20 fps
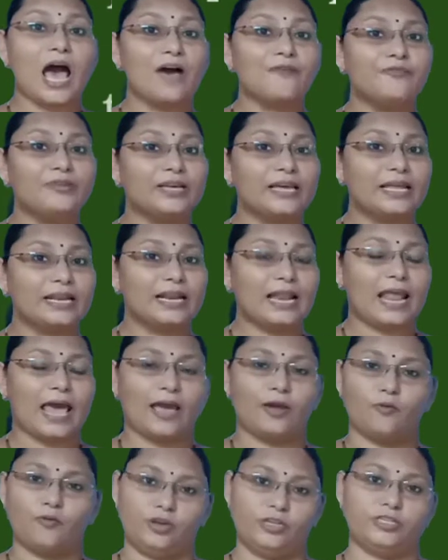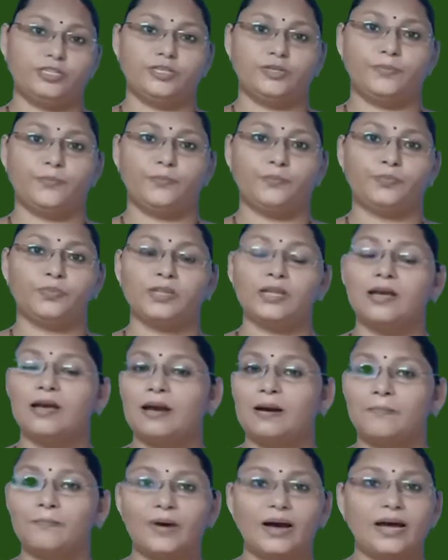African language.
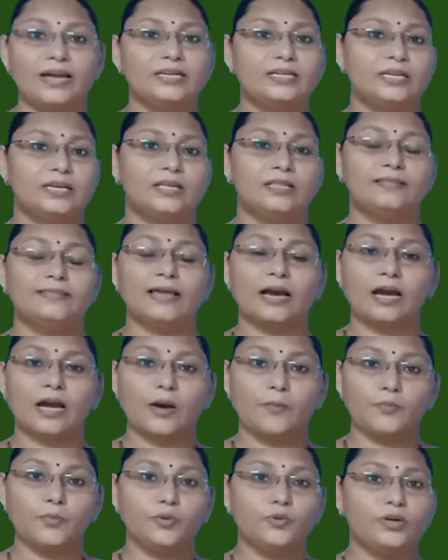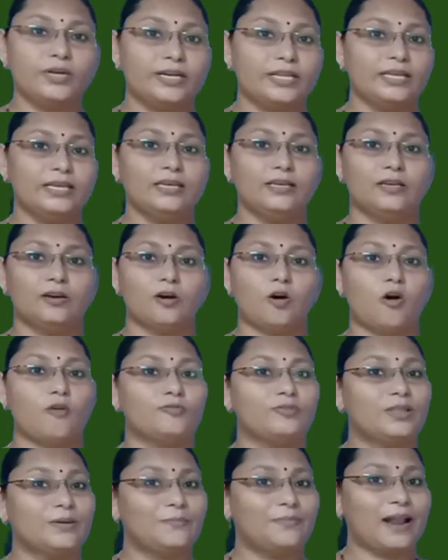But the community
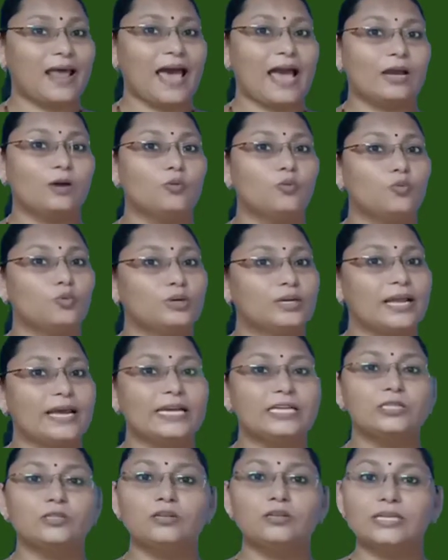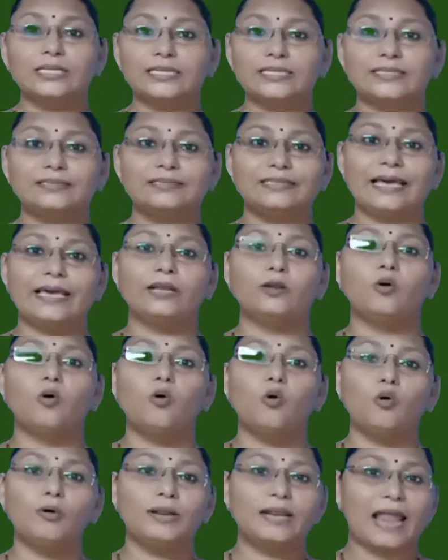of the black would like to learn their
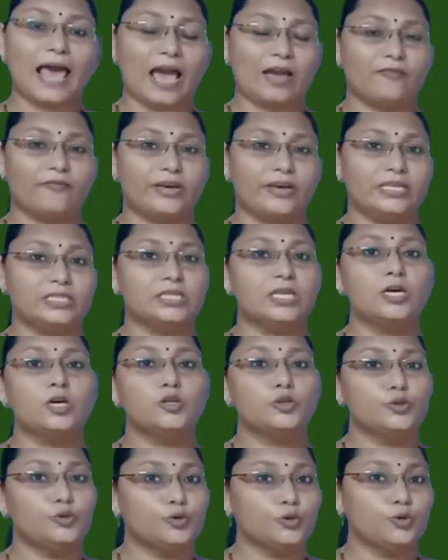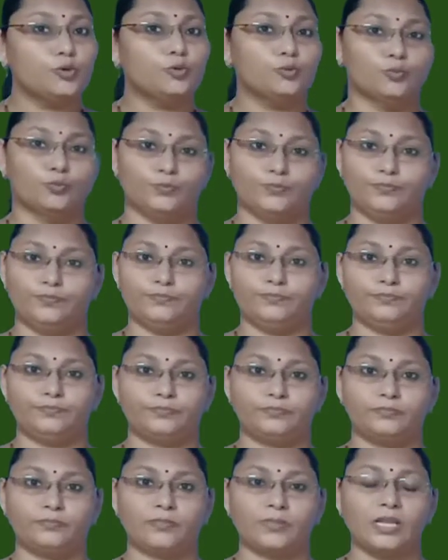own language, Zulu.
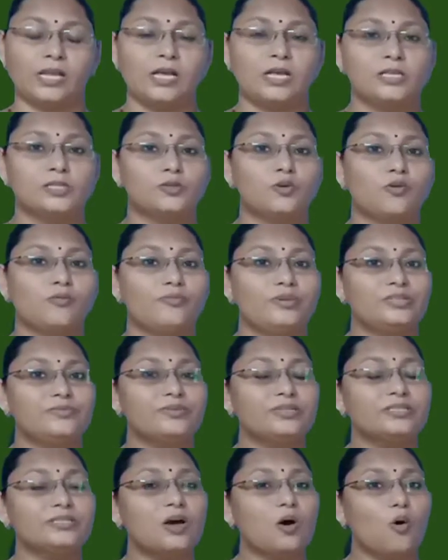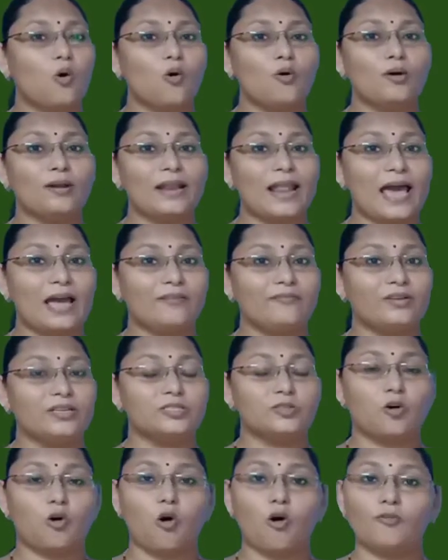So which was the own
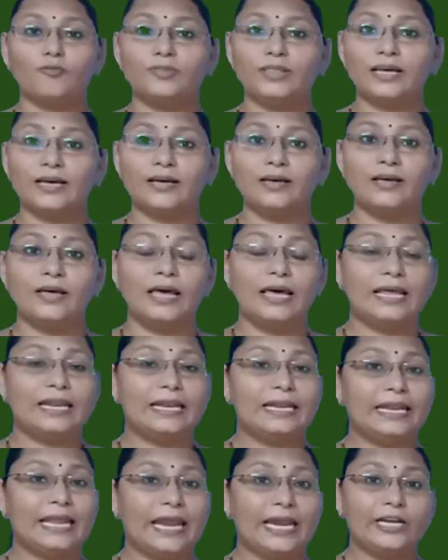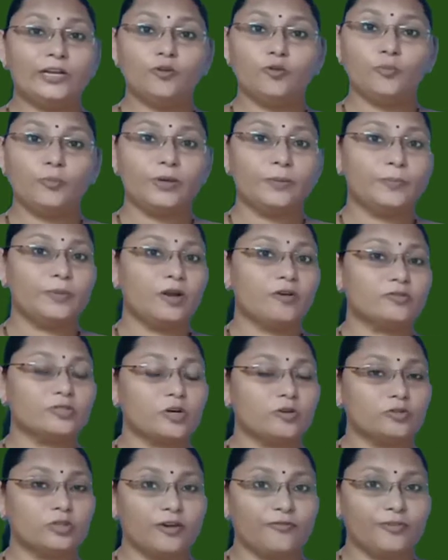language of the native people of
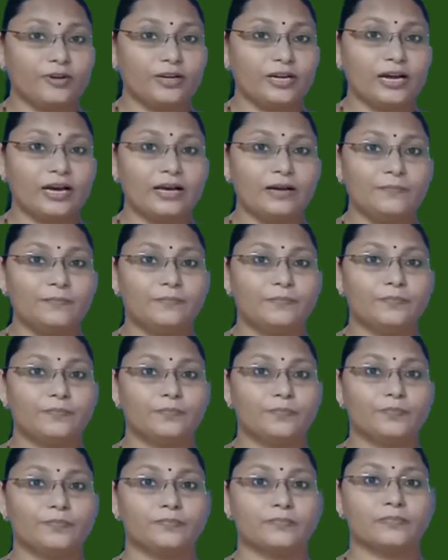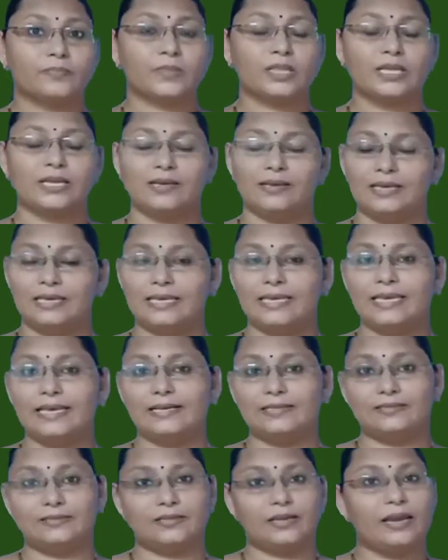South Africa?
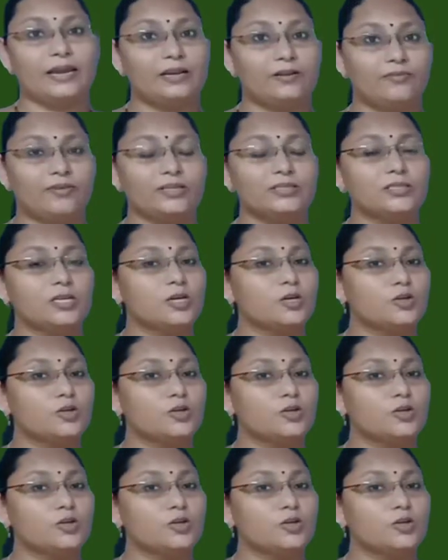Yes, it was